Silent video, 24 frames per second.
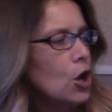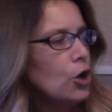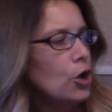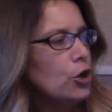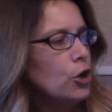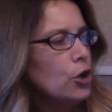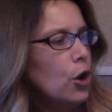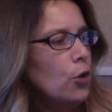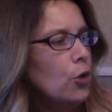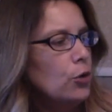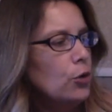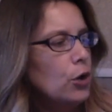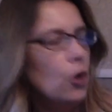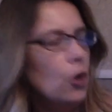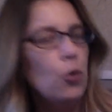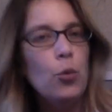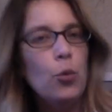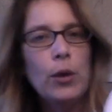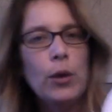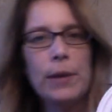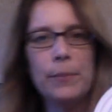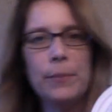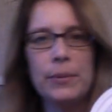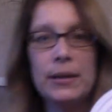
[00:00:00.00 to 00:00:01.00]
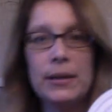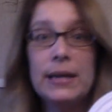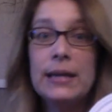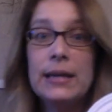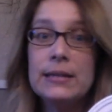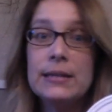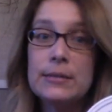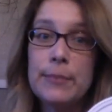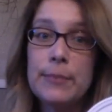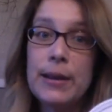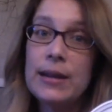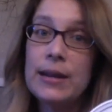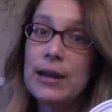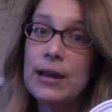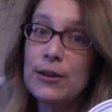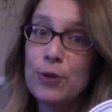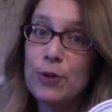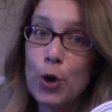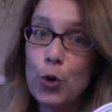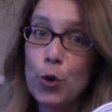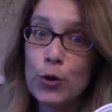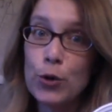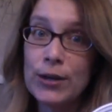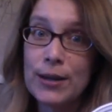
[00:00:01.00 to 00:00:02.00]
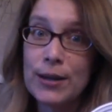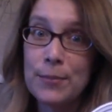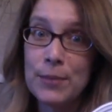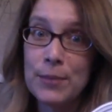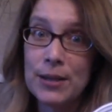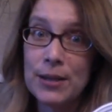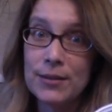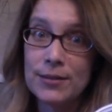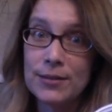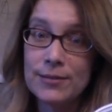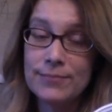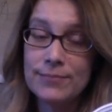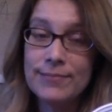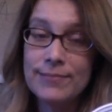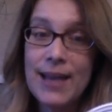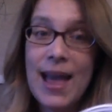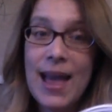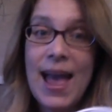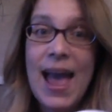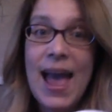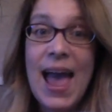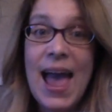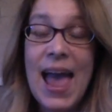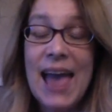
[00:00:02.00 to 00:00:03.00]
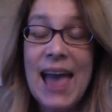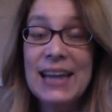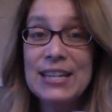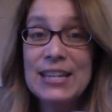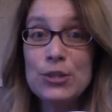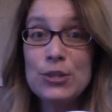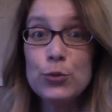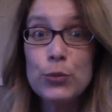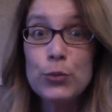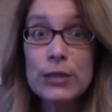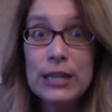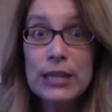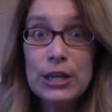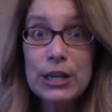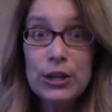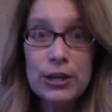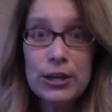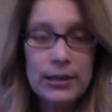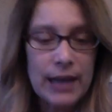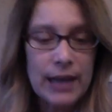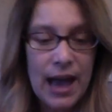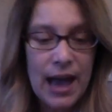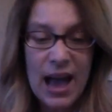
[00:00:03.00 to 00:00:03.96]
Cocoa Whip. It's made out of coconut milk, and it's really good.